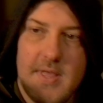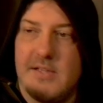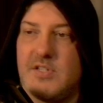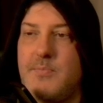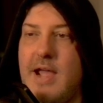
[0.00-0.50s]

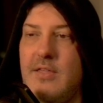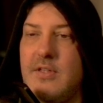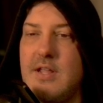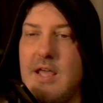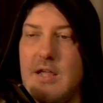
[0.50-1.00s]
Yeah, so back in
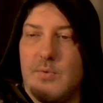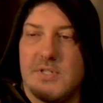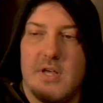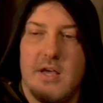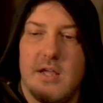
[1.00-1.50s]
the day, it
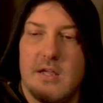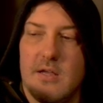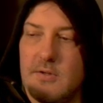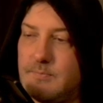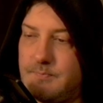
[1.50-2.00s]
was
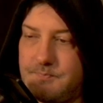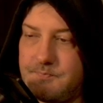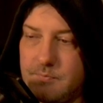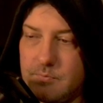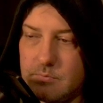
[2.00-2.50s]
like,
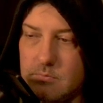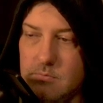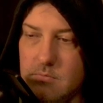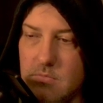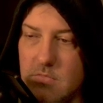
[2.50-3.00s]

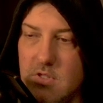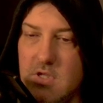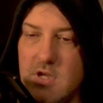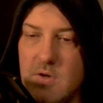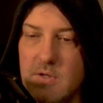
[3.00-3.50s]

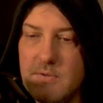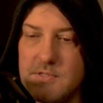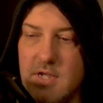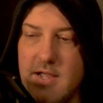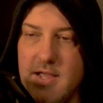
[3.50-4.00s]
you know, it
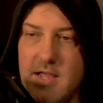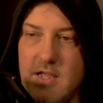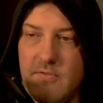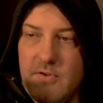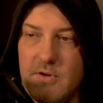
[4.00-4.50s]
was like,
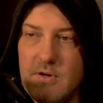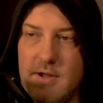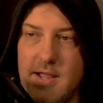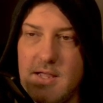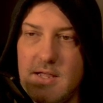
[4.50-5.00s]
hey, if you're
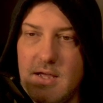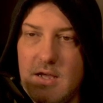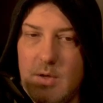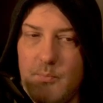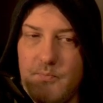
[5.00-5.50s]
a
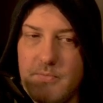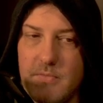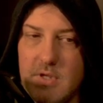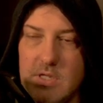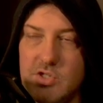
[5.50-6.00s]

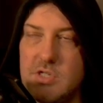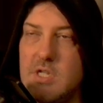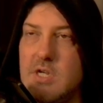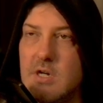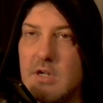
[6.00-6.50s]

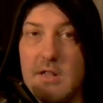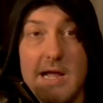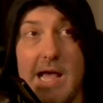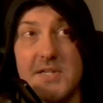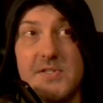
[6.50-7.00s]
engineer
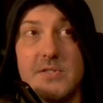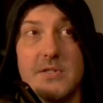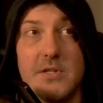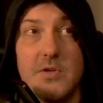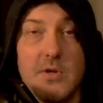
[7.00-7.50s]

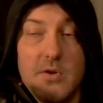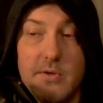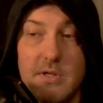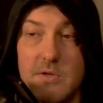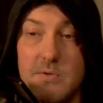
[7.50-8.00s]
class, you can
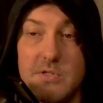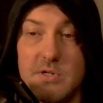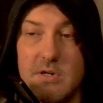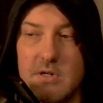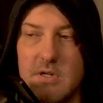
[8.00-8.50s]
only use
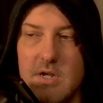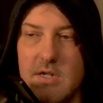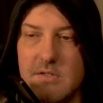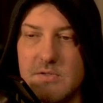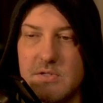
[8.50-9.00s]
certain
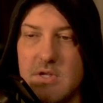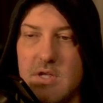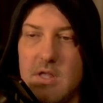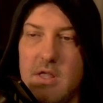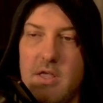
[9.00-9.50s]
guns.
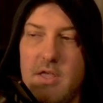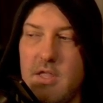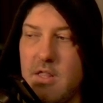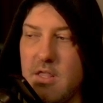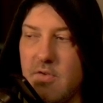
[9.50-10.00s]

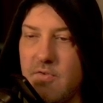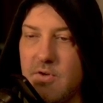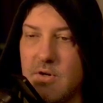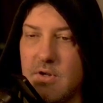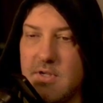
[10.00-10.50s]
If
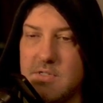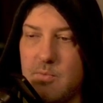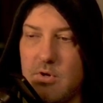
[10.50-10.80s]
you're like